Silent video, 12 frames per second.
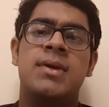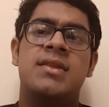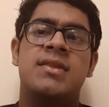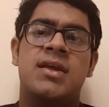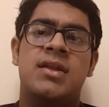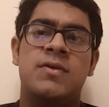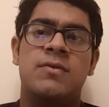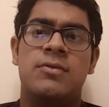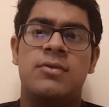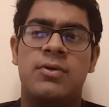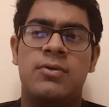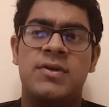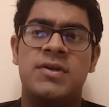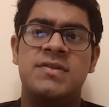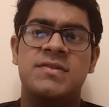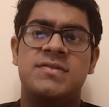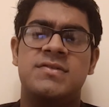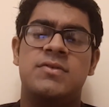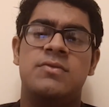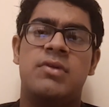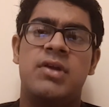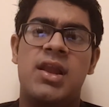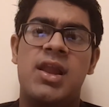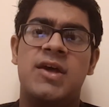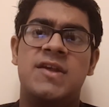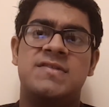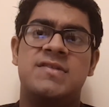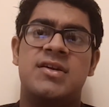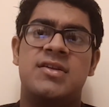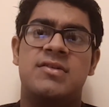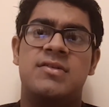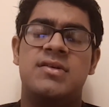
and then you realize that